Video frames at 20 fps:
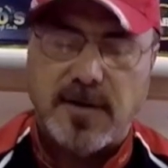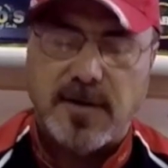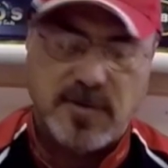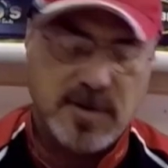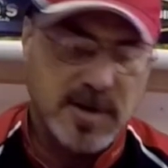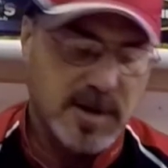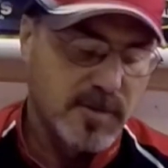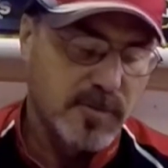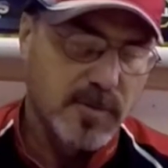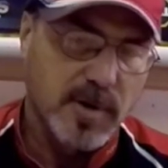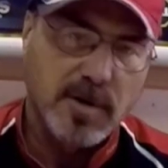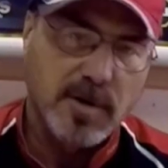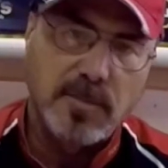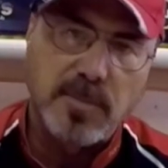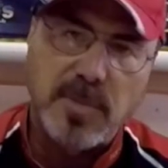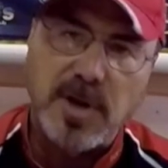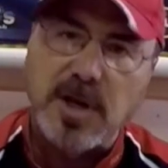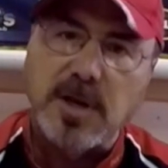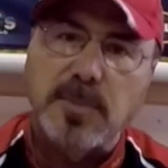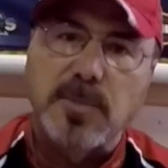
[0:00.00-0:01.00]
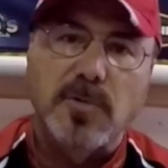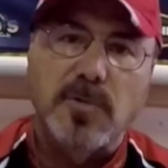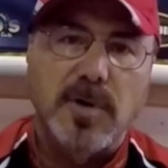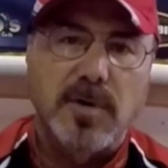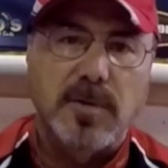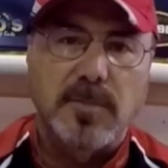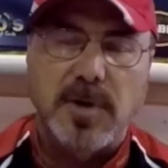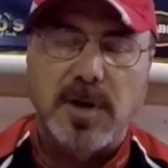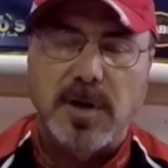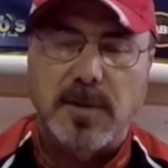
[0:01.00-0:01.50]
If you need to run on medium, you run
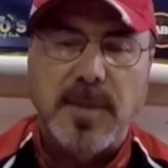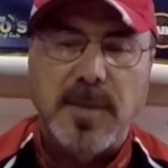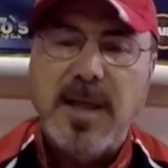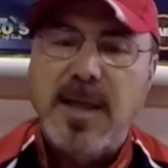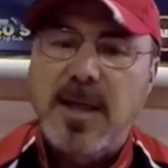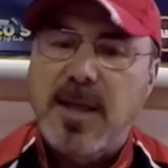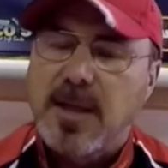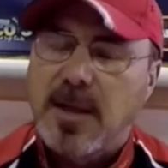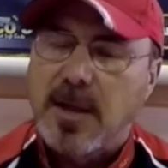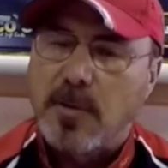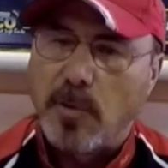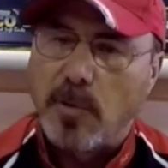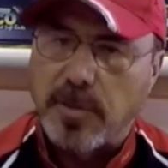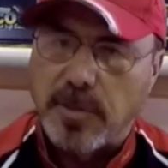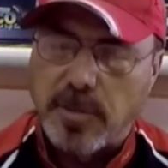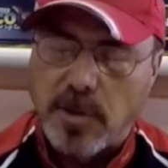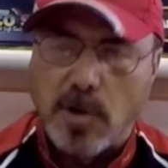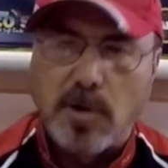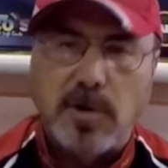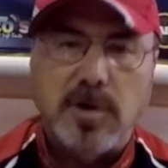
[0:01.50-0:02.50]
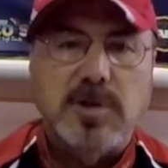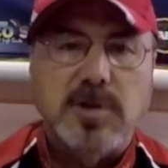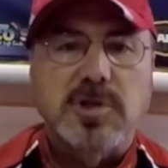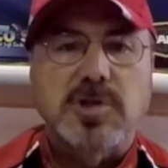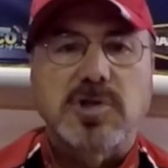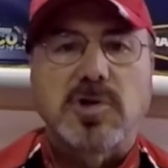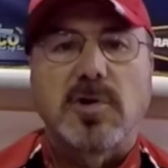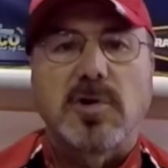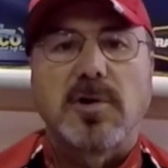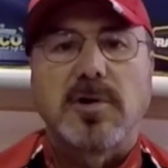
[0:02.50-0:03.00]
on medium with no
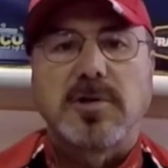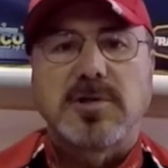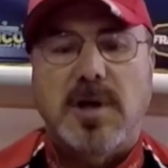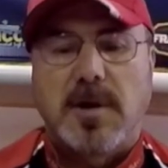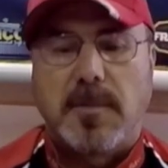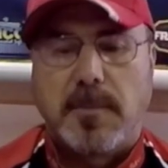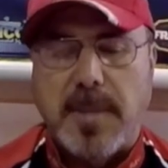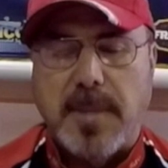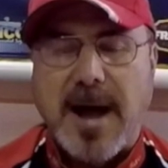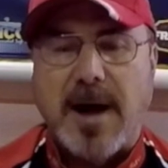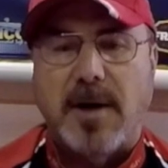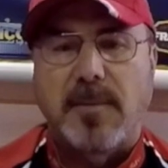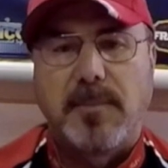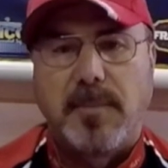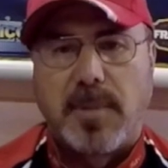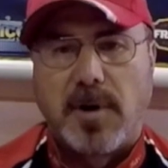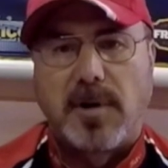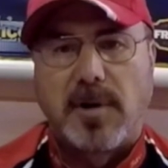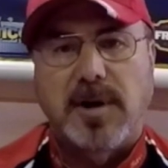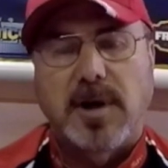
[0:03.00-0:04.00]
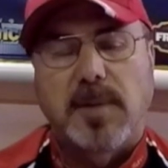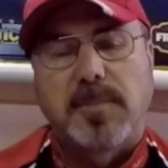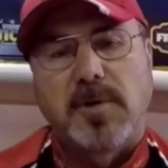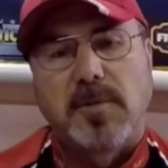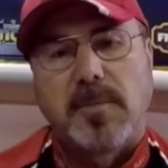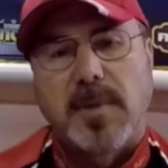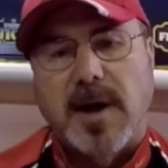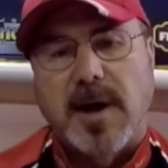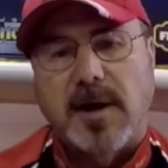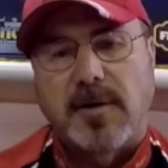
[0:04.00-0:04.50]
concerns about burning up your
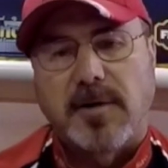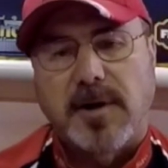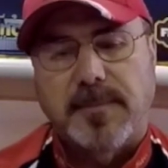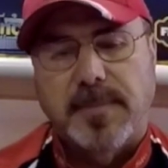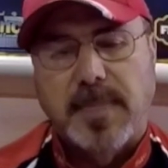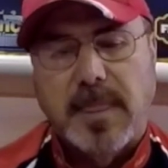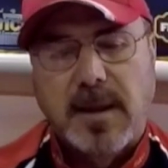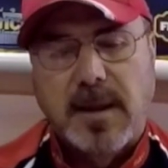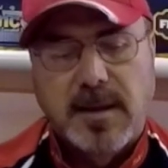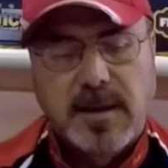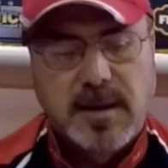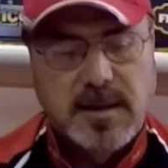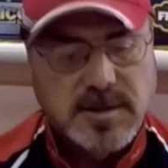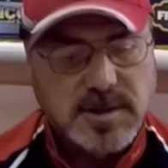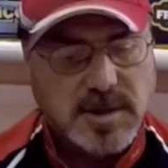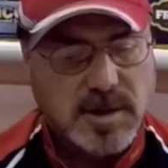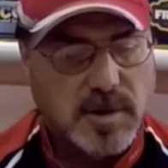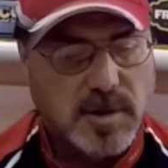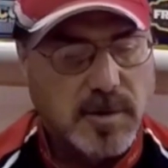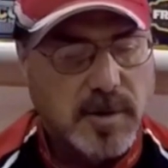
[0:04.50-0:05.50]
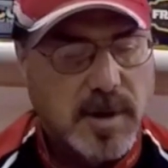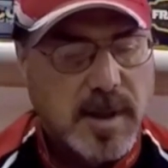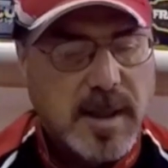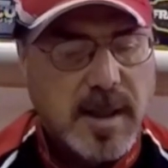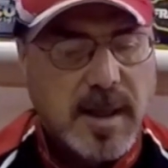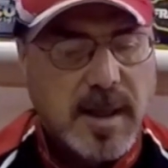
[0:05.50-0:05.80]
battery. So